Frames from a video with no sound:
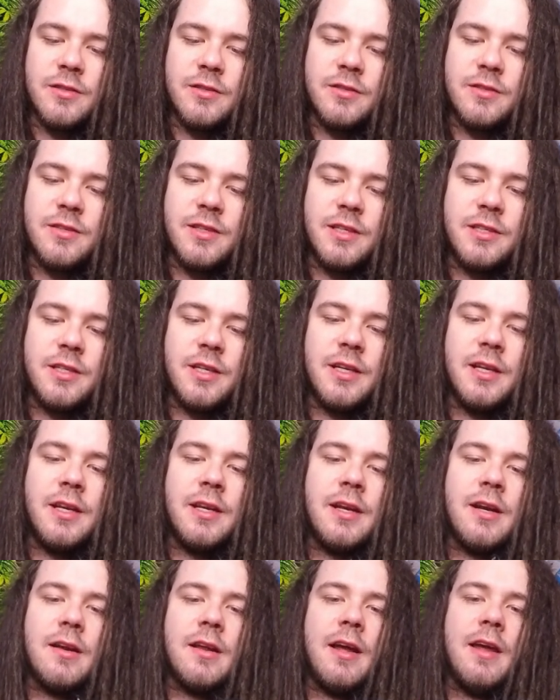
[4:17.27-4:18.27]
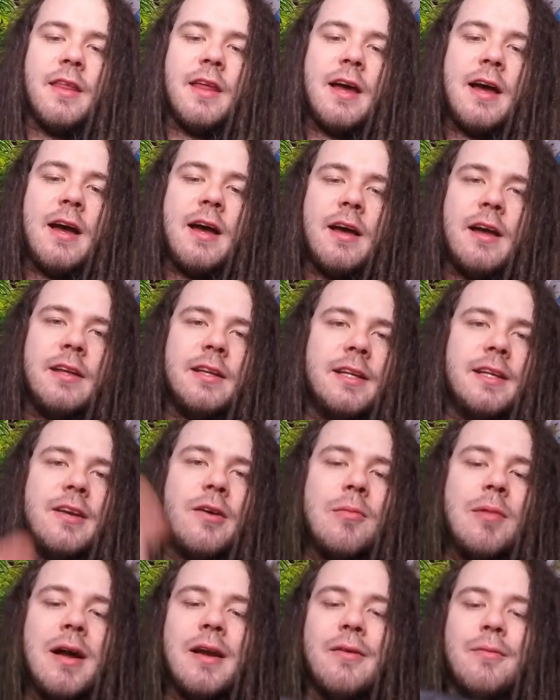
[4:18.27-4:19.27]
cinch it in there like that and then
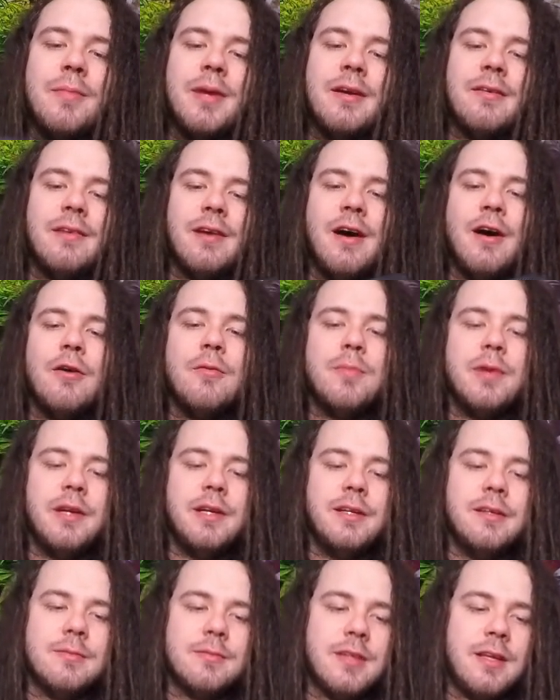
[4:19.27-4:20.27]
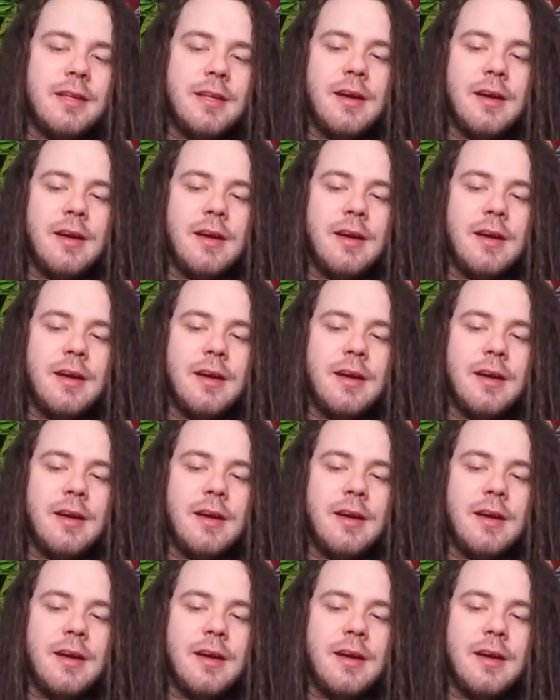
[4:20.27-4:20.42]
nobody will be able to open it, you know what I'm saying?